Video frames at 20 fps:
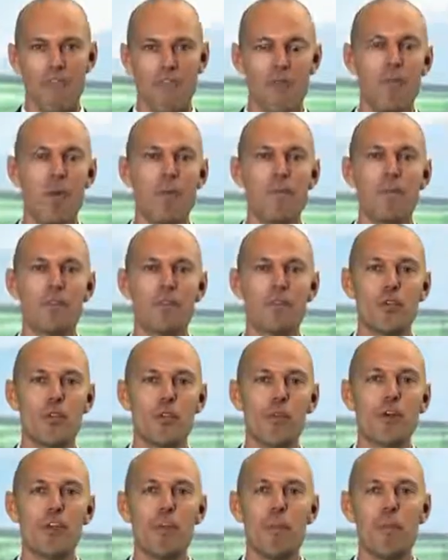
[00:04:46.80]
I remember
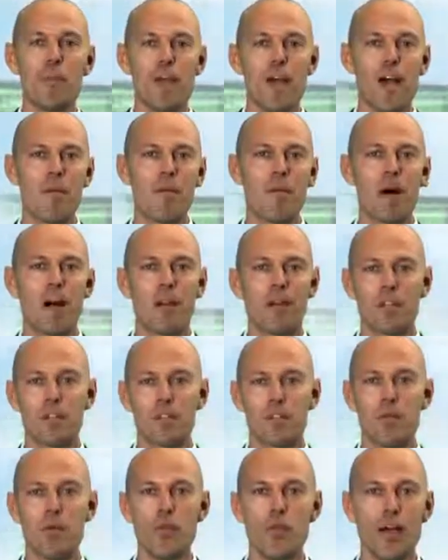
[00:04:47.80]
during the bear market
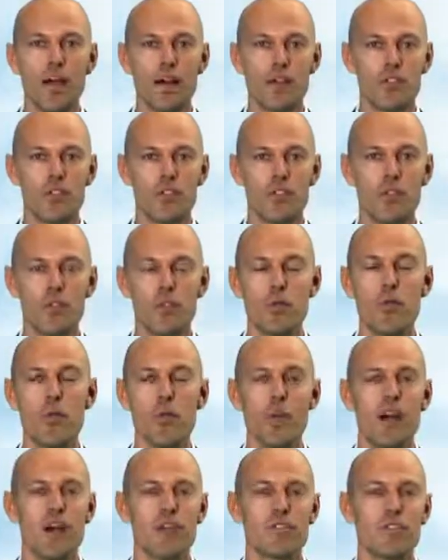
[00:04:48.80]
of 2000 to
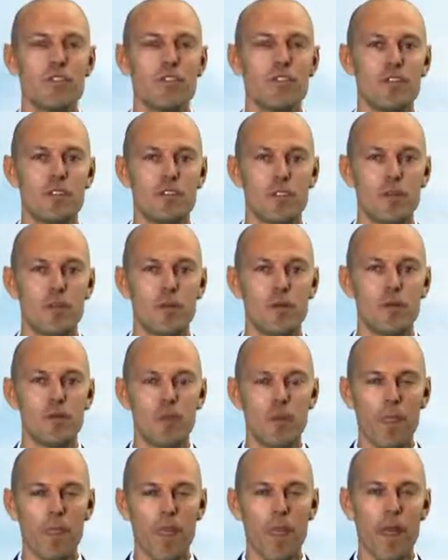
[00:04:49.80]

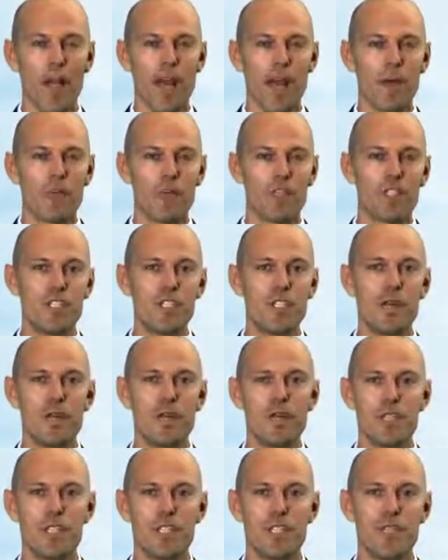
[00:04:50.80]
2002, how
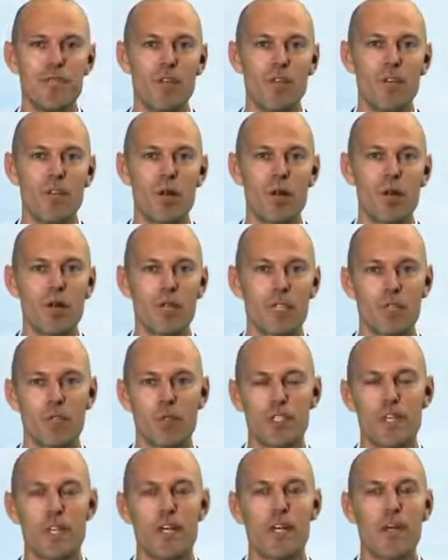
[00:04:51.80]
CNBC
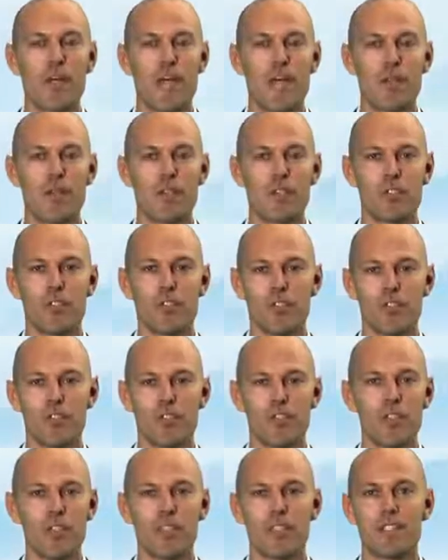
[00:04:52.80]
reporters would take a camera to the
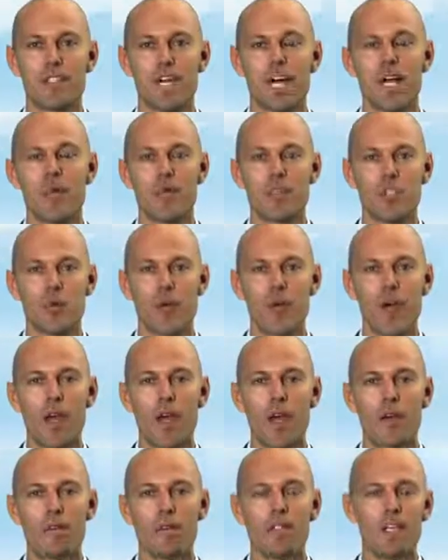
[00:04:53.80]
street at Times
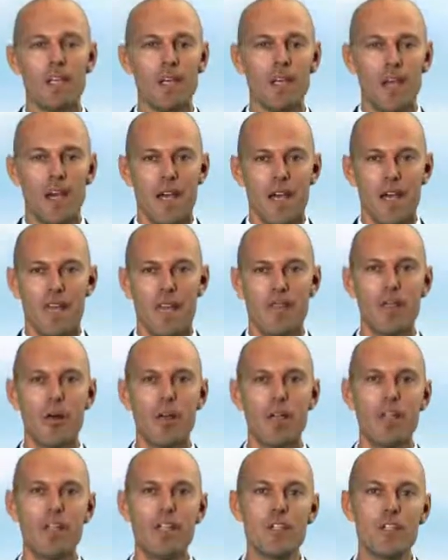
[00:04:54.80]
Square, and they
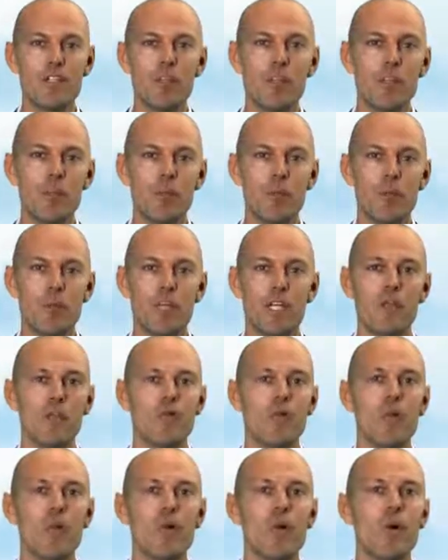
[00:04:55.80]
would interview
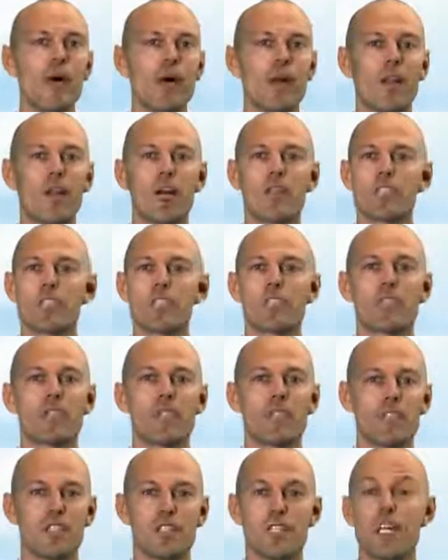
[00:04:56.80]
people who had
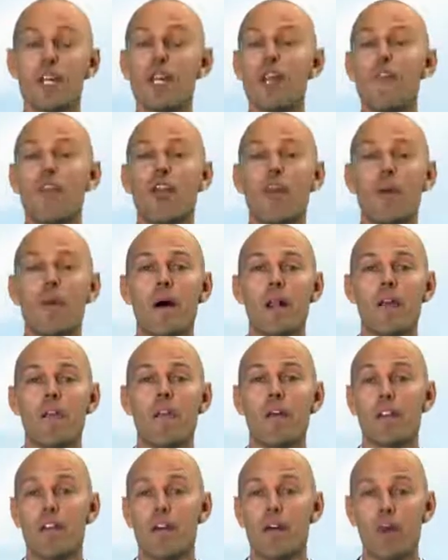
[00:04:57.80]
lost a significant amount
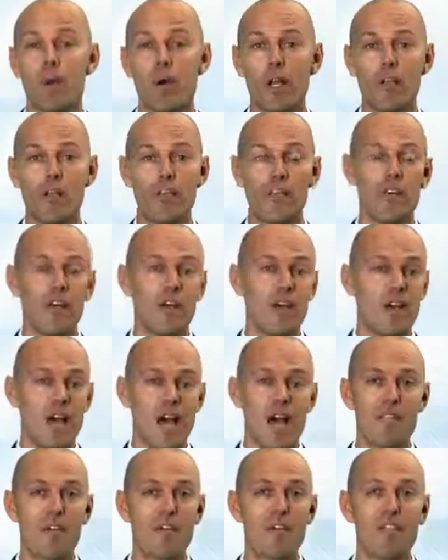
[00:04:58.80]
of their wealth
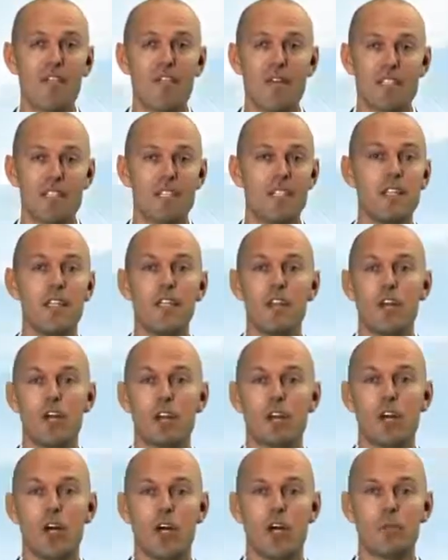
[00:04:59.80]
having invested in
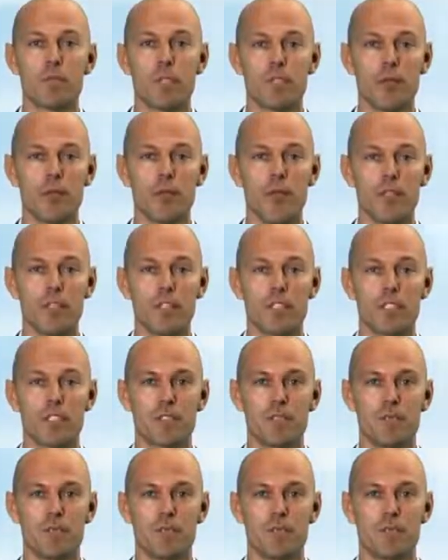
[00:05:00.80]
.com
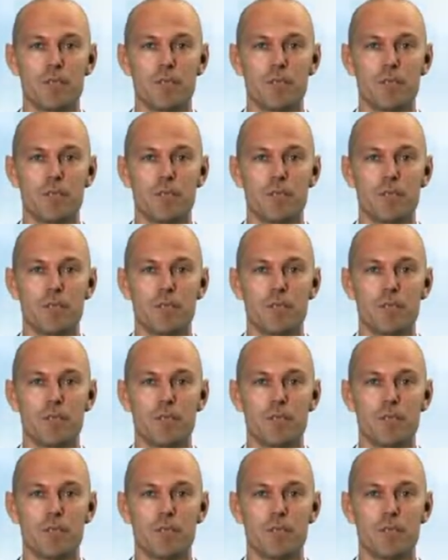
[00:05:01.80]
stories.